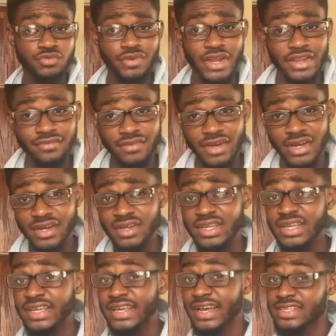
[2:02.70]
Fiverr
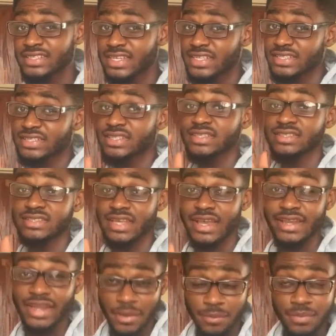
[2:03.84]
and just
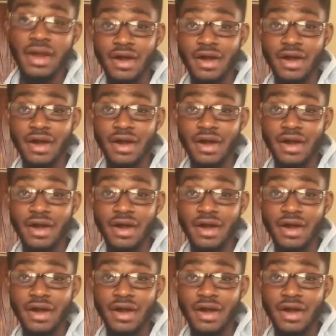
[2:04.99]
sign up.